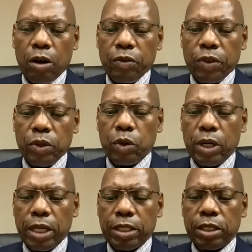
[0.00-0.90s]
of the
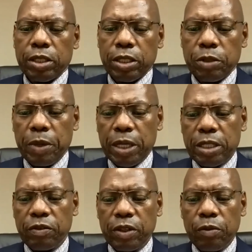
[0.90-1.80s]
new cases
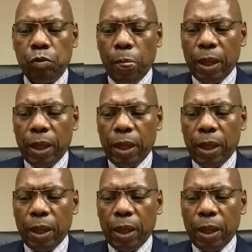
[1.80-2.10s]
respectively.